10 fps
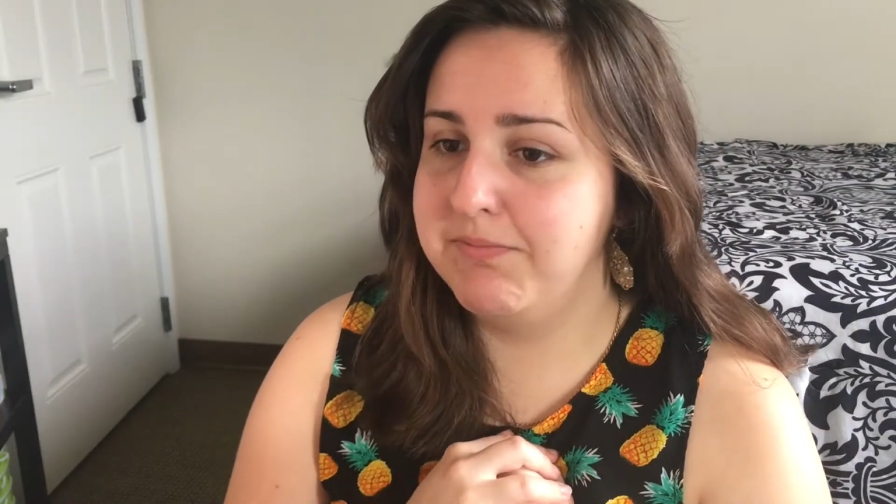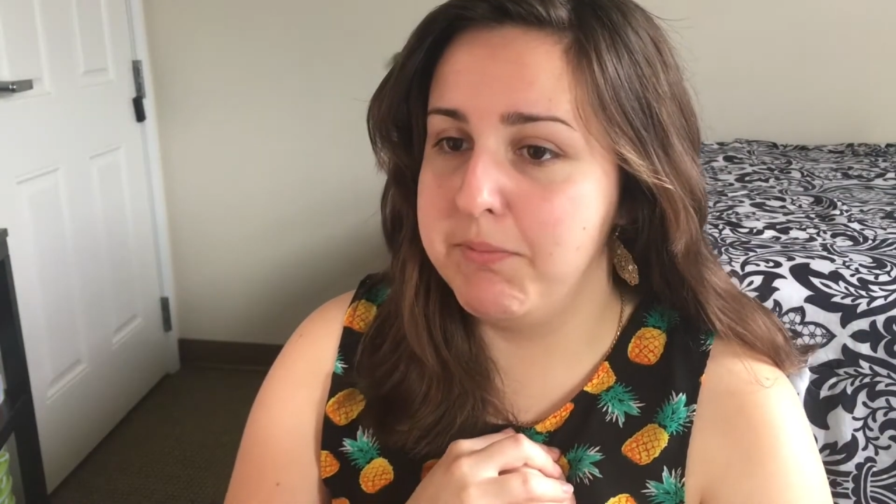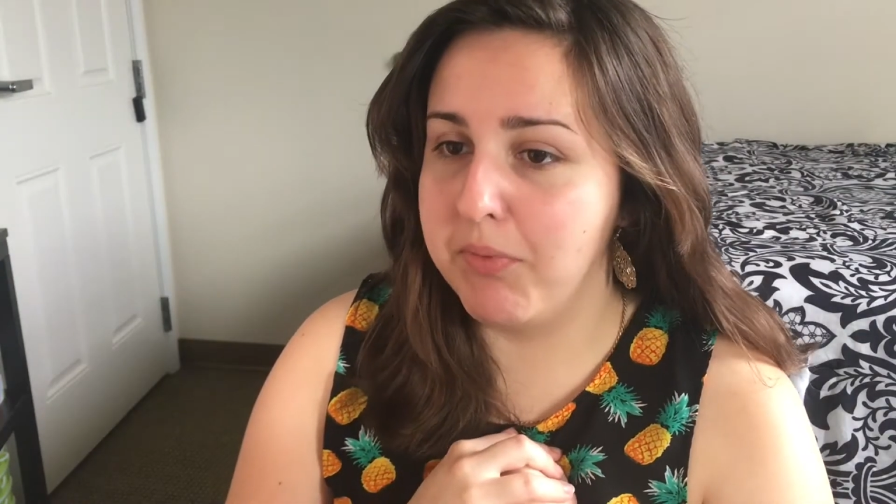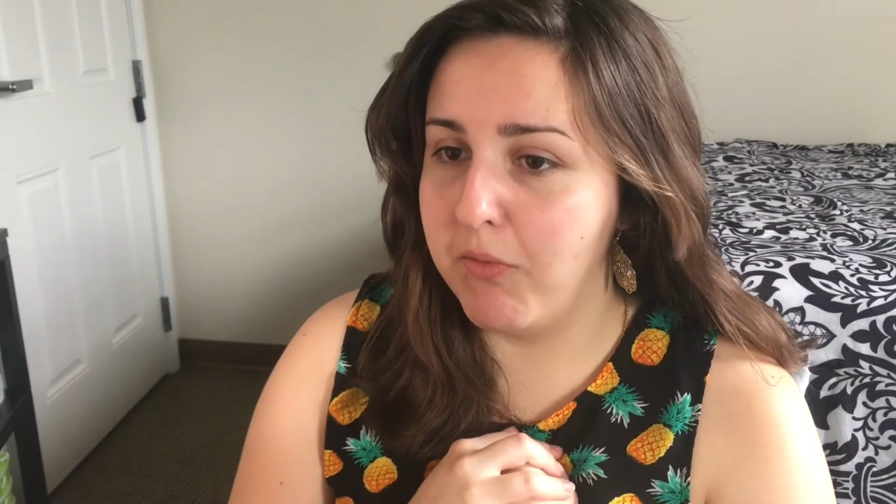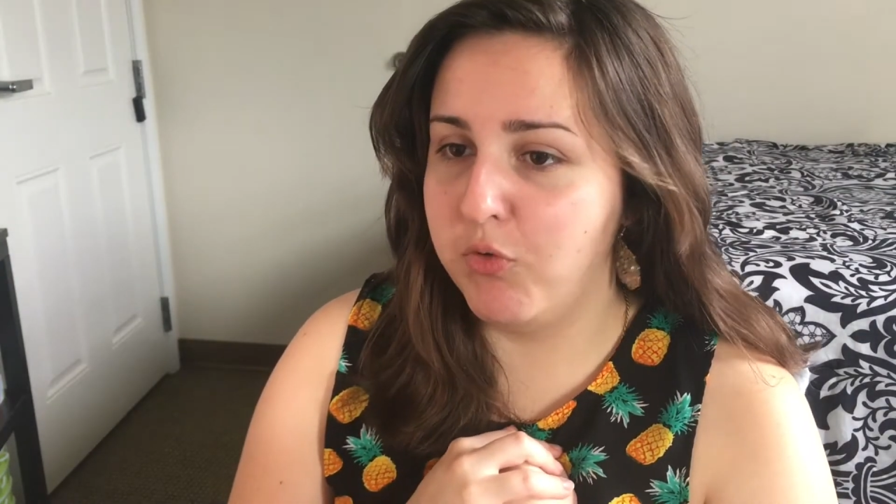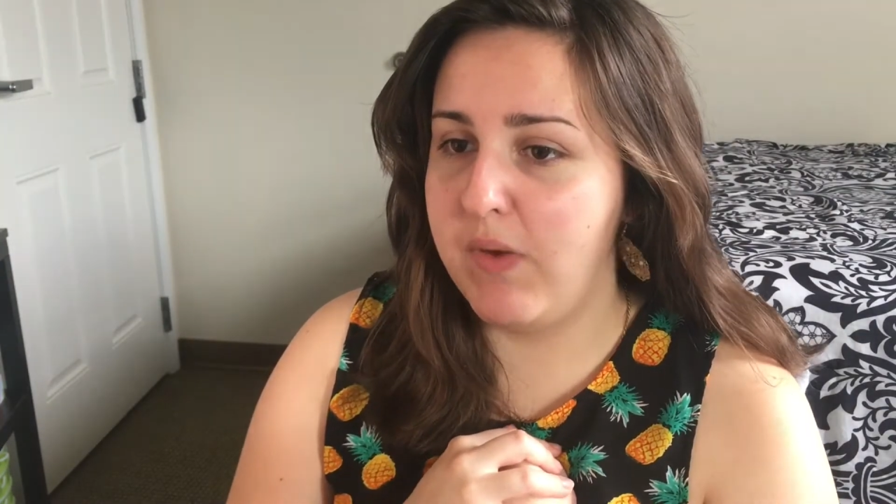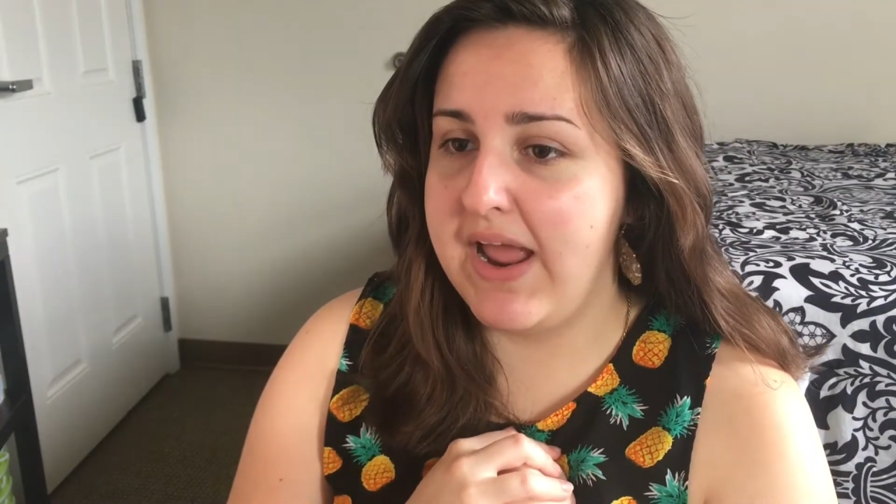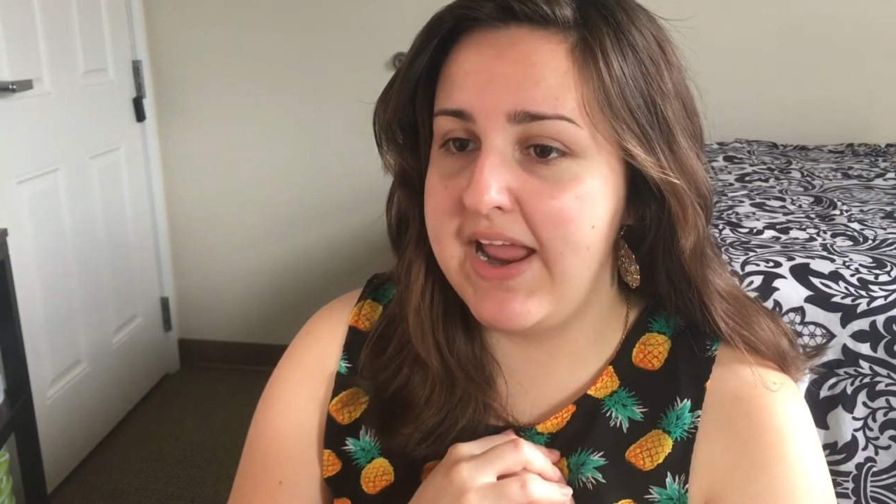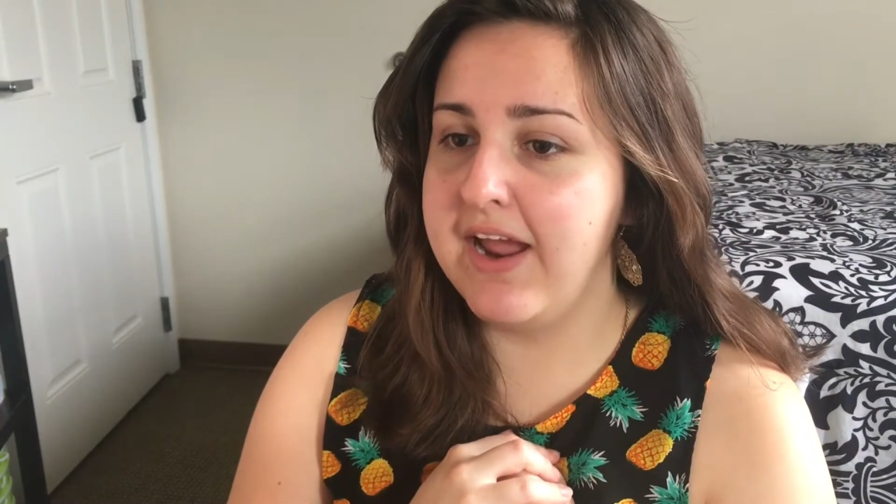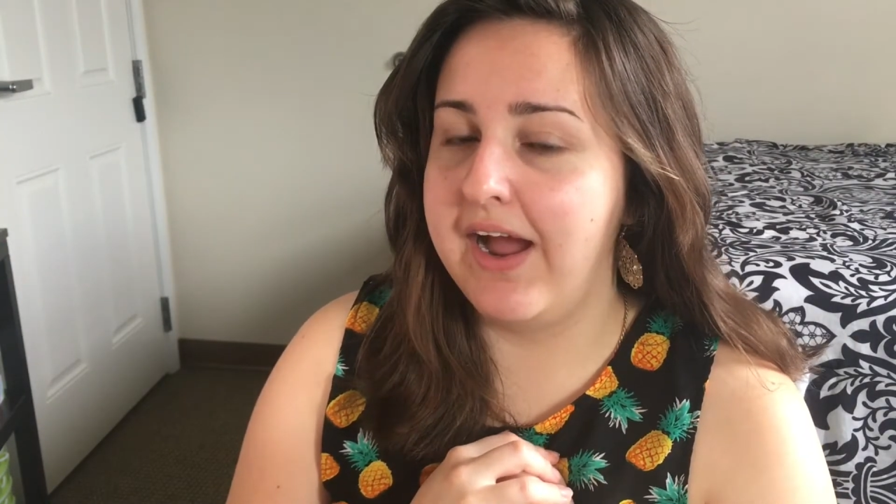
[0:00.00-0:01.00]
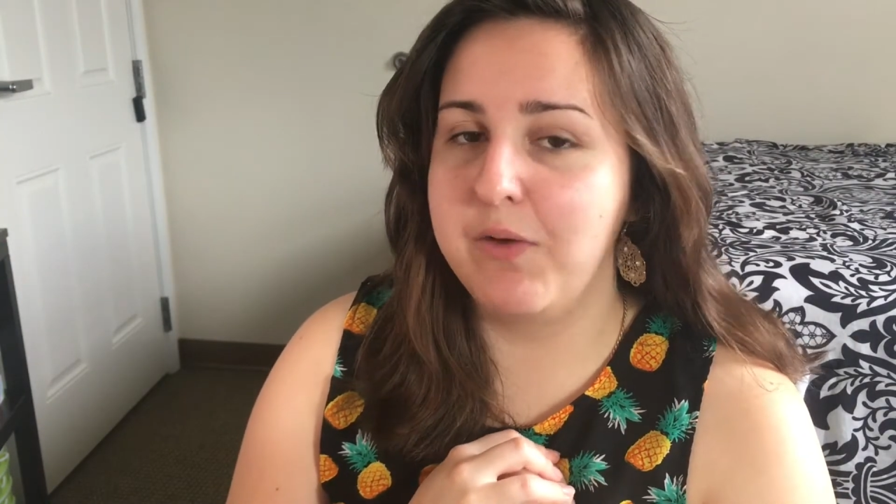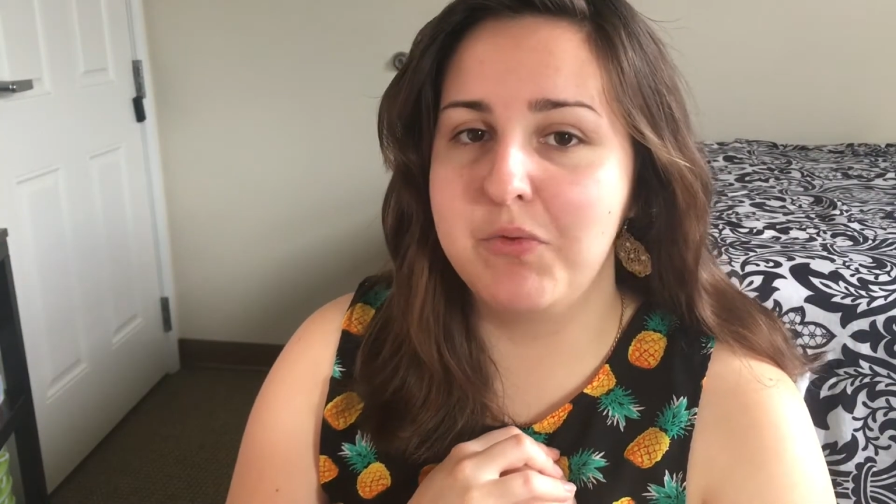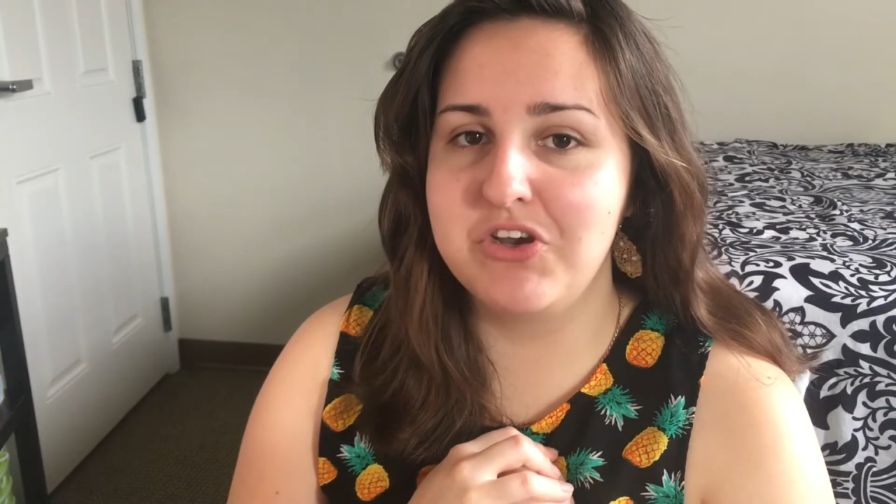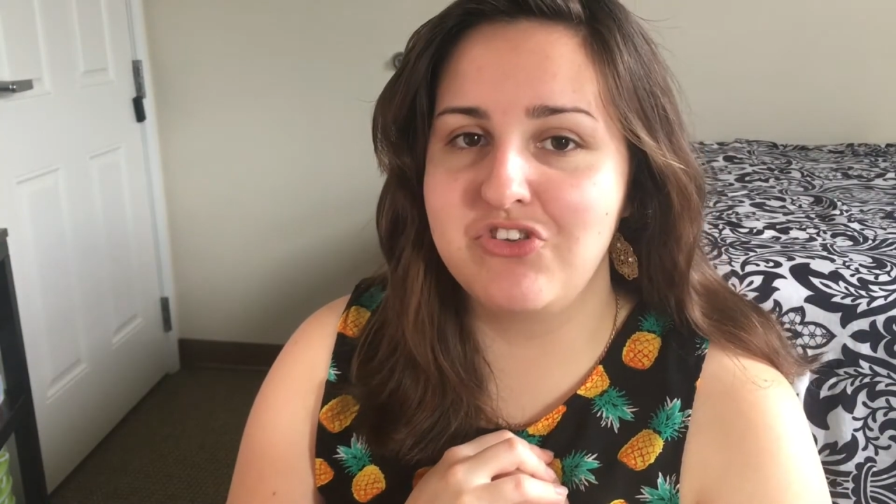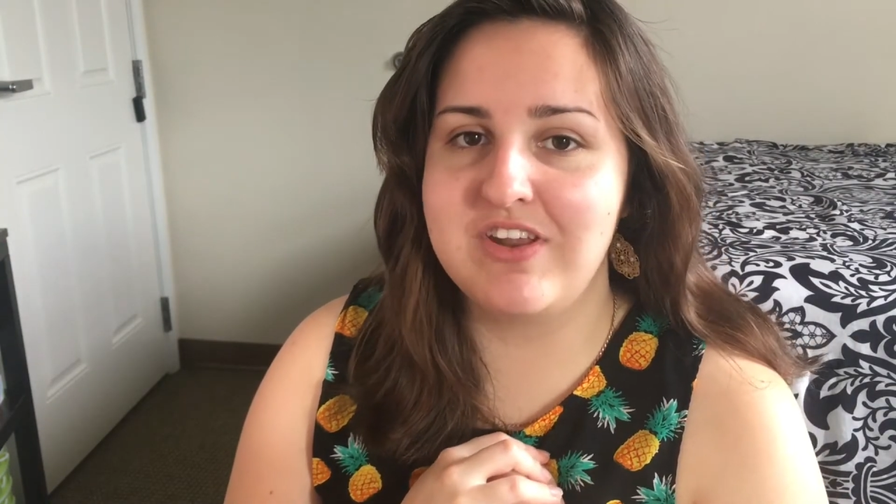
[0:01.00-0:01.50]
to be blown away. I
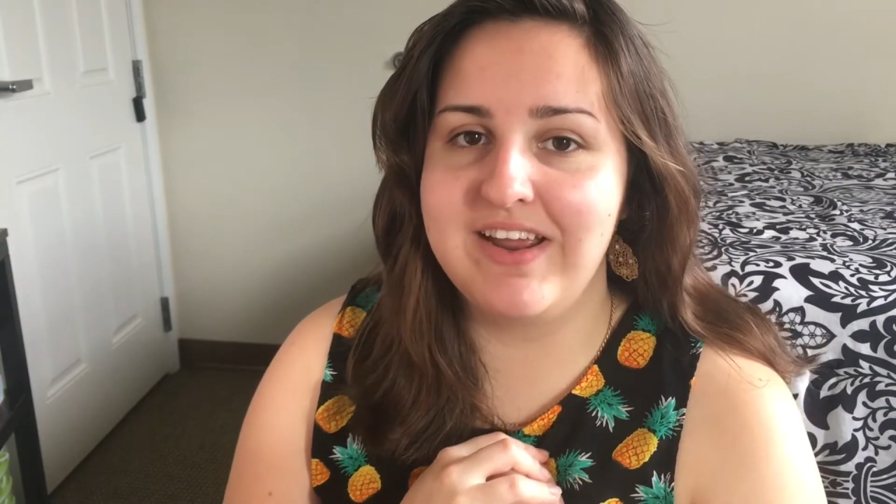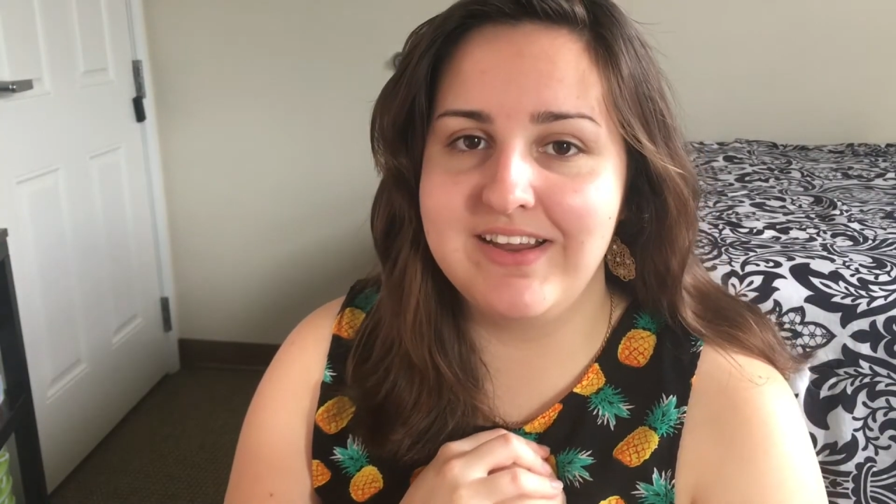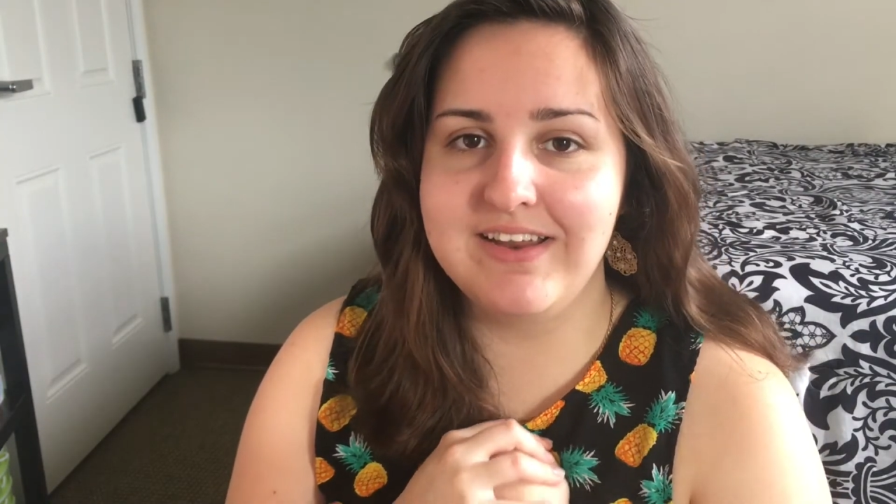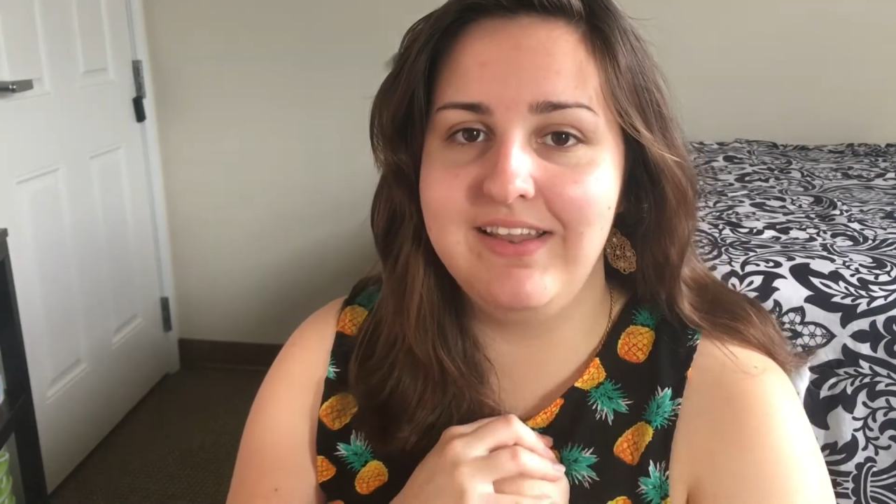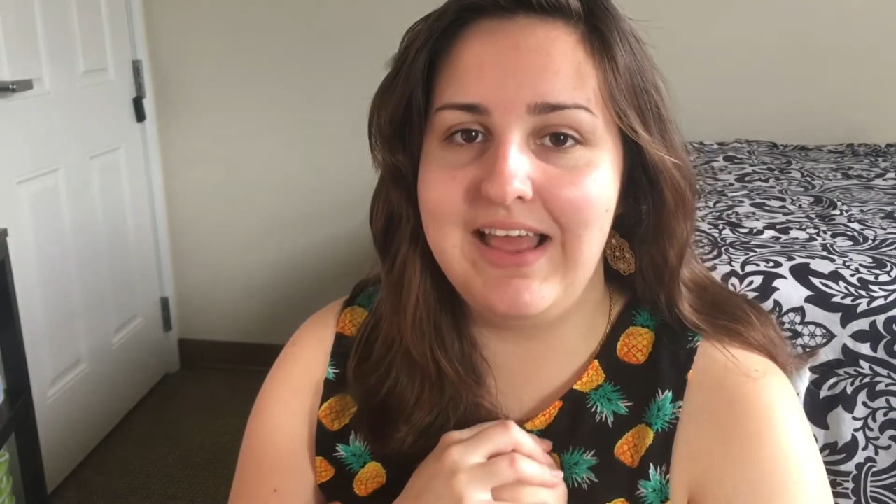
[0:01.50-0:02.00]
wish that I could